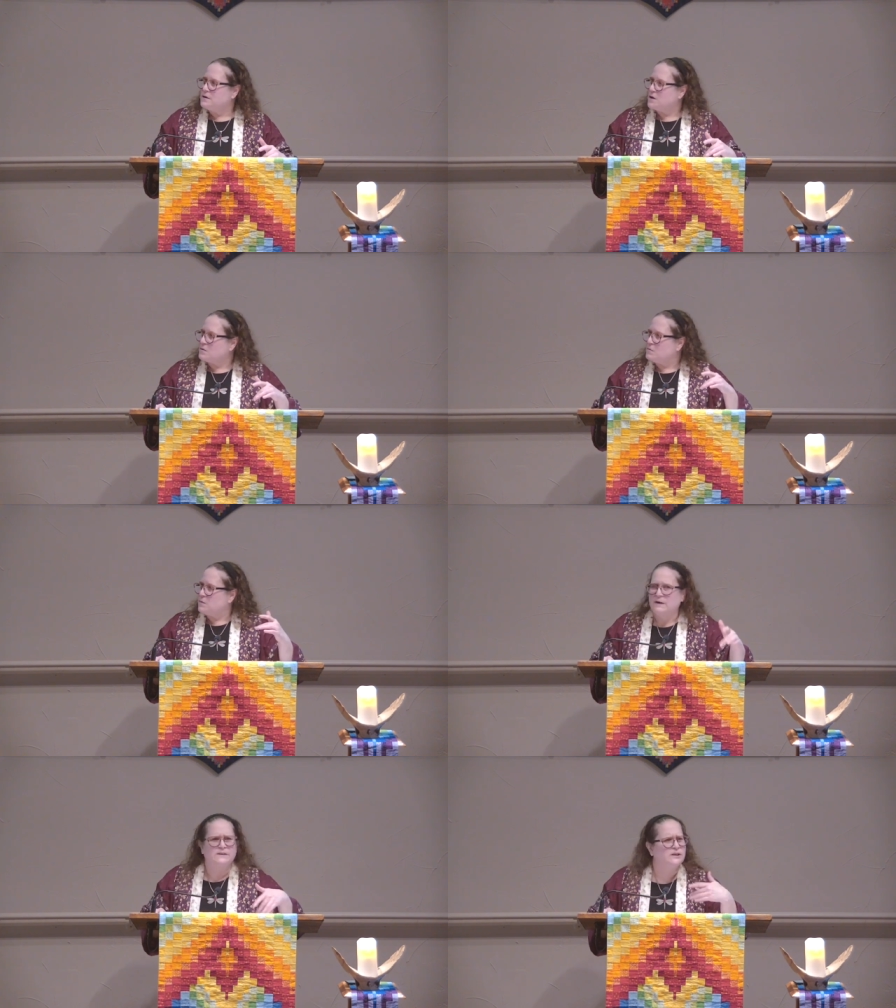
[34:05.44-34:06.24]

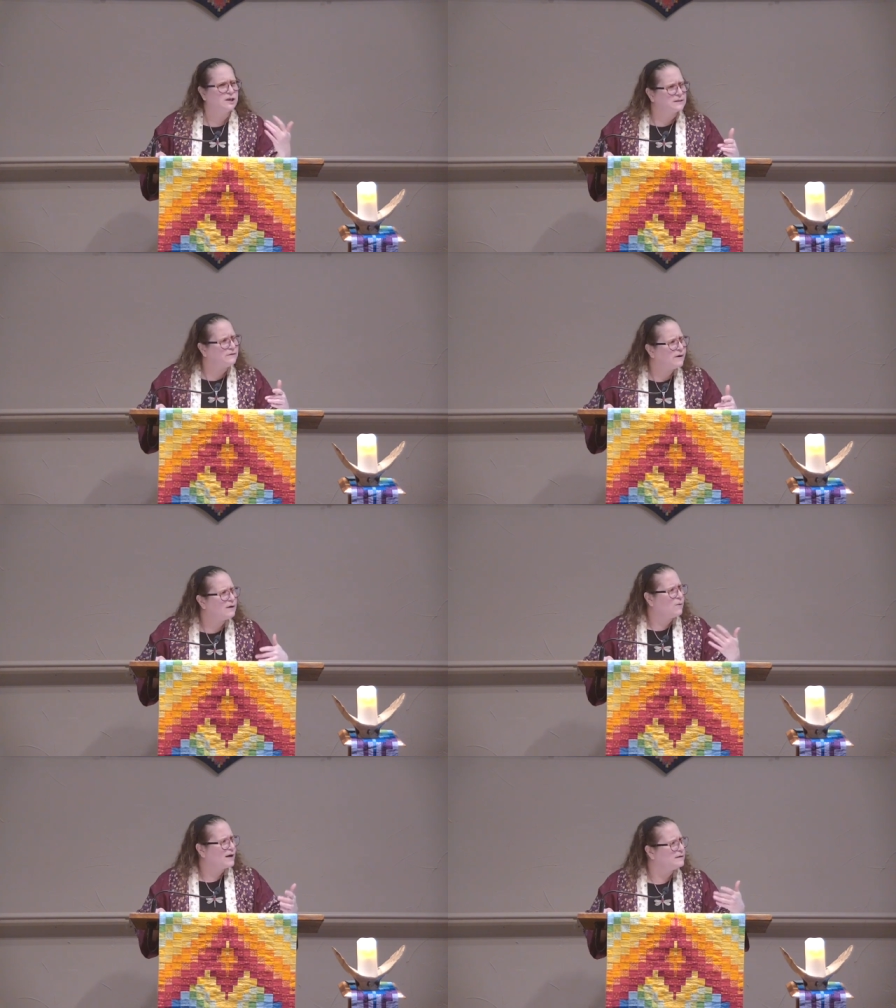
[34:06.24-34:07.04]
you have to
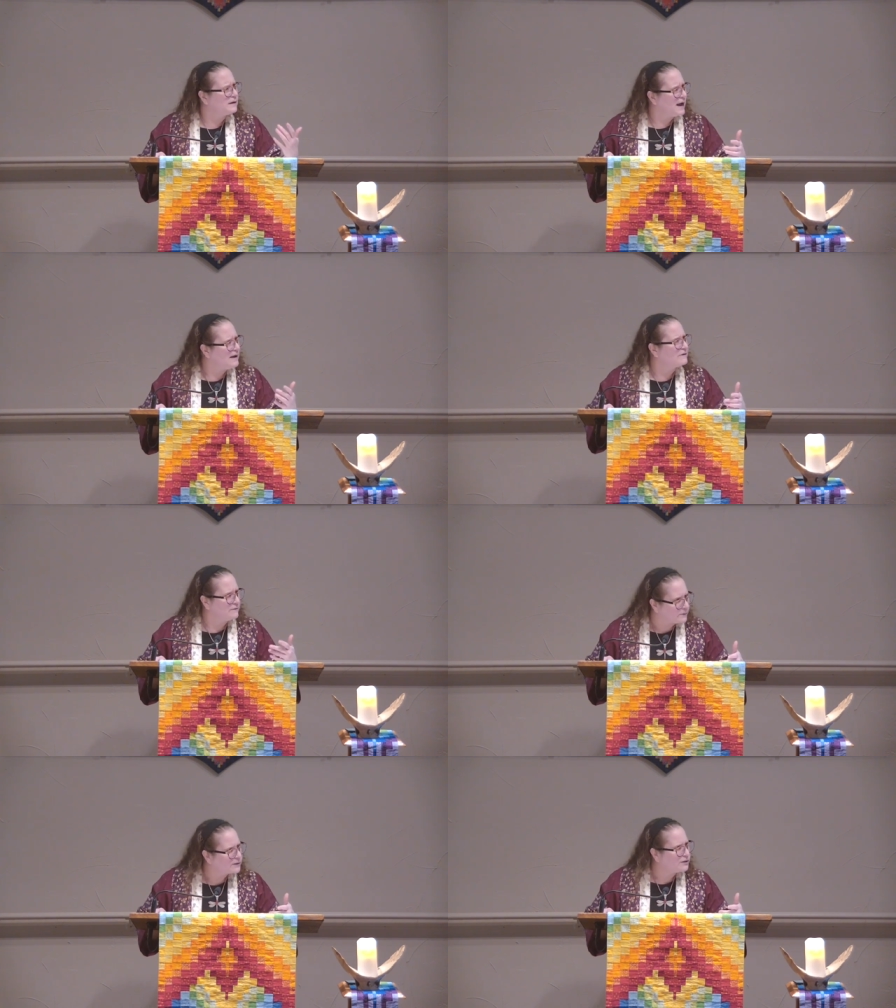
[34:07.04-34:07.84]
justify why you're going to have
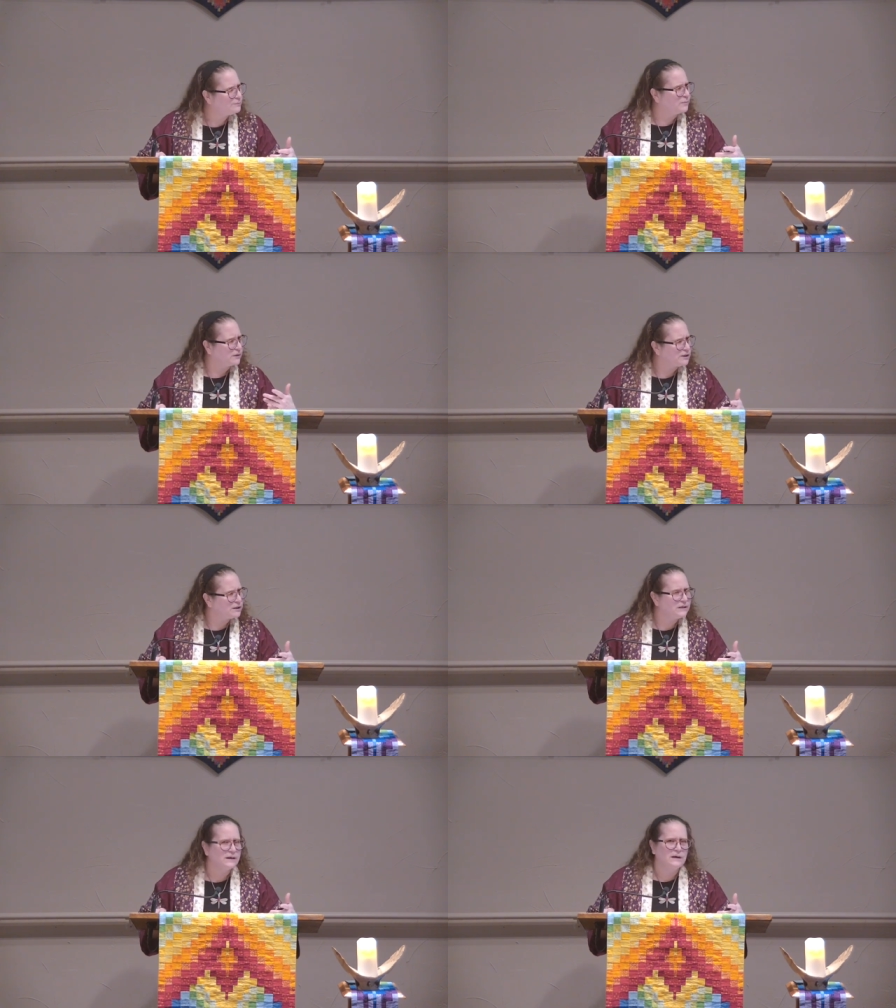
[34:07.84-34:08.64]
an
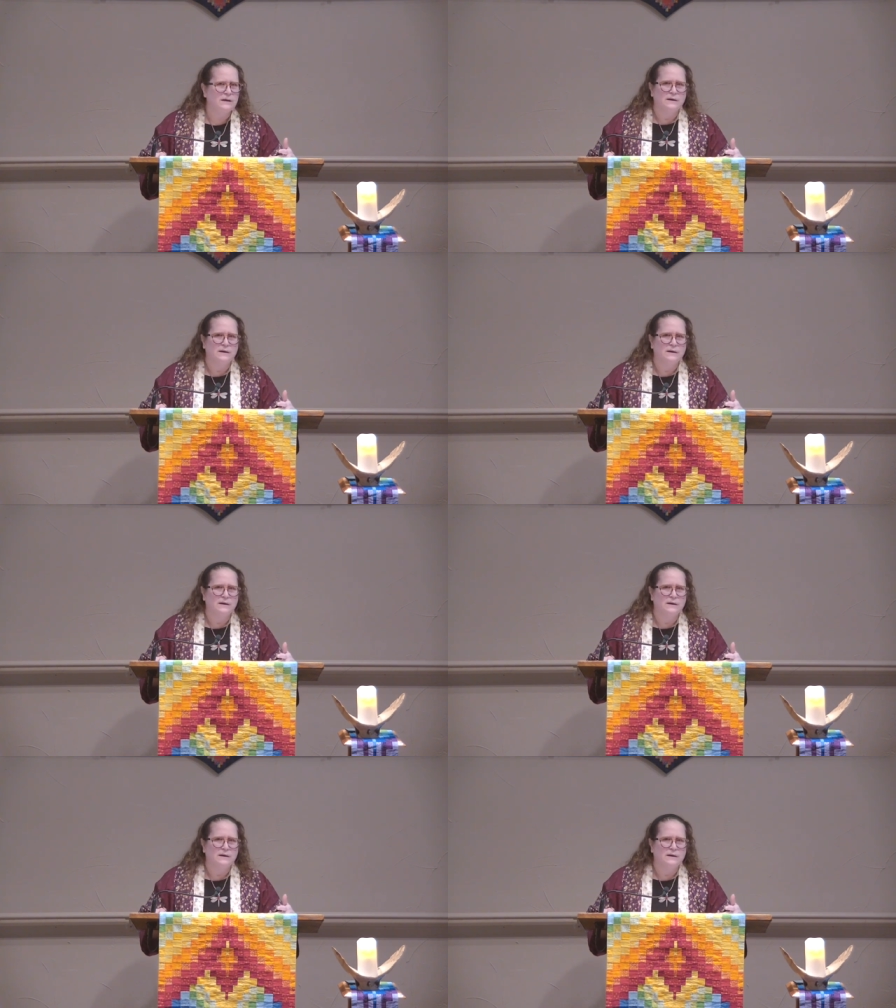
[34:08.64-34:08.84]
abortion.